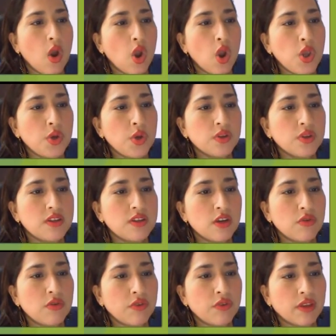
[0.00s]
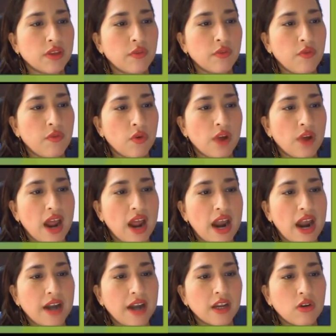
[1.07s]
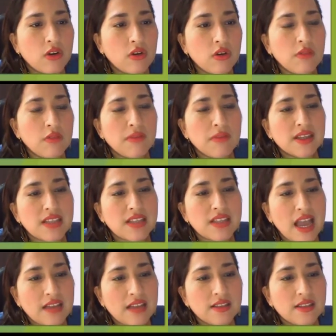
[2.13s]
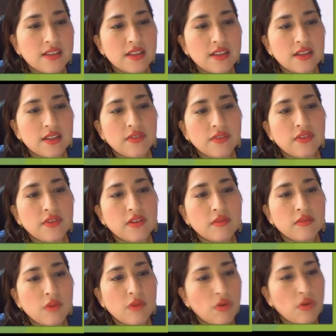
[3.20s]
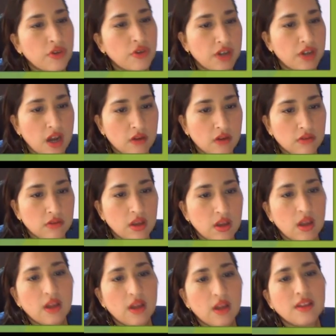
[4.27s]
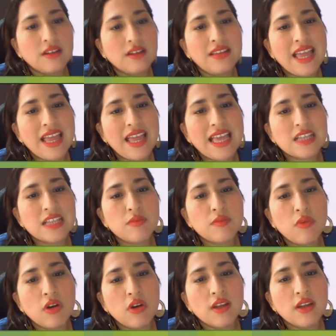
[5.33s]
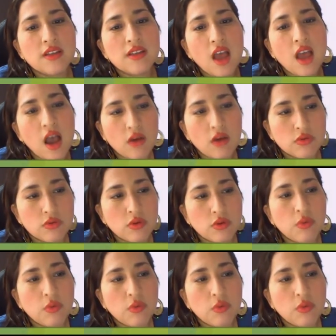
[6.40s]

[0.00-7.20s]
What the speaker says: Use the correct form. Article must adjective or noun. The smallest house.